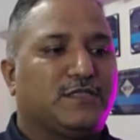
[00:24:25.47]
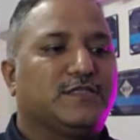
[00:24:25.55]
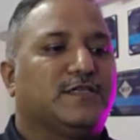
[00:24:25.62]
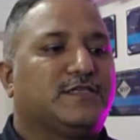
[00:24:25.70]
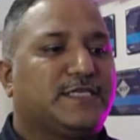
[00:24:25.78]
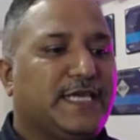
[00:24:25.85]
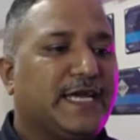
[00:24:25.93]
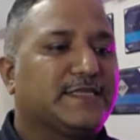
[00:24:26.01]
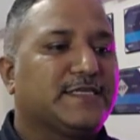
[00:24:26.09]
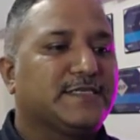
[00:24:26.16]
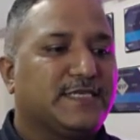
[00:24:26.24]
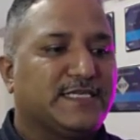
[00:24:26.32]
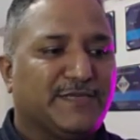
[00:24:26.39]
take this
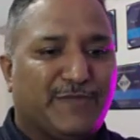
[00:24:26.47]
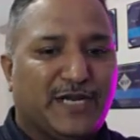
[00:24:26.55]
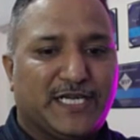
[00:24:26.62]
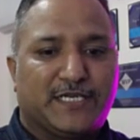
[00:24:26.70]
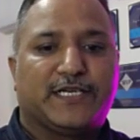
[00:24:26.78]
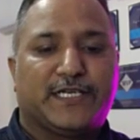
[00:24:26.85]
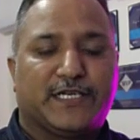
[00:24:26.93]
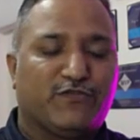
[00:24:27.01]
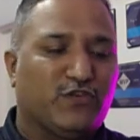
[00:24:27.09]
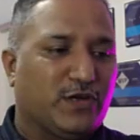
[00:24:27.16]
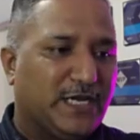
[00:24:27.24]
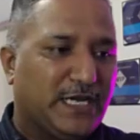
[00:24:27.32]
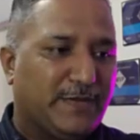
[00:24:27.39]
as a metadata for my
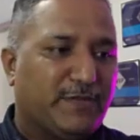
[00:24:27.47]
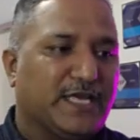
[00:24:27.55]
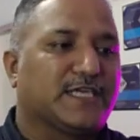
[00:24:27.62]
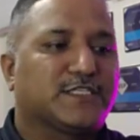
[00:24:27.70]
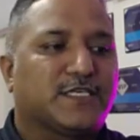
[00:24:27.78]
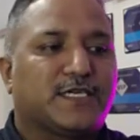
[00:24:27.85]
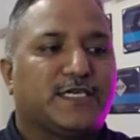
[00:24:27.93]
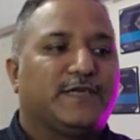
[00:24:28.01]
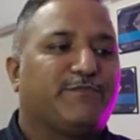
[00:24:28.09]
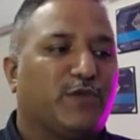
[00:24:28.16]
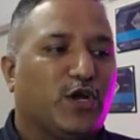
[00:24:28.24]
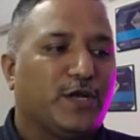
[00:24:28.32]
application and deploy.